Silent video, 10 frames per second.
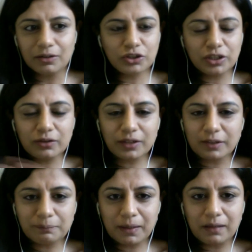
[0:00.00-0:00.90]
She could
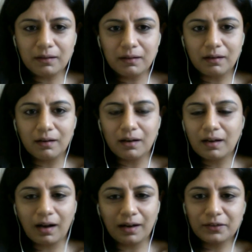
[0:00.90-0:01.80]
have been a
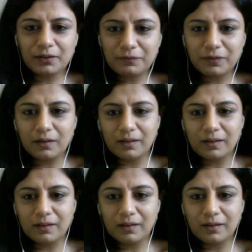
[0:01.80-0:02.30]
cadre of an